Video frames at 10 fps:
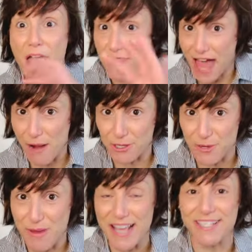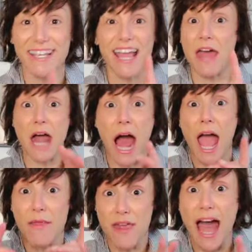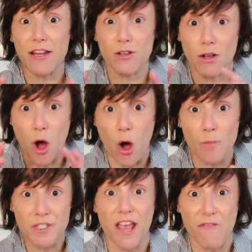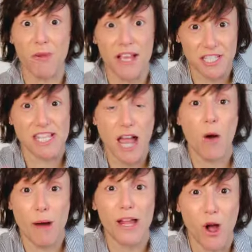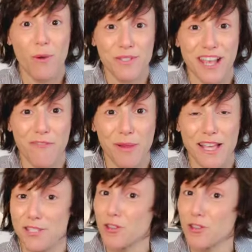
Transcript: That was amazing. And that calm, safe place is now my calm, safe place.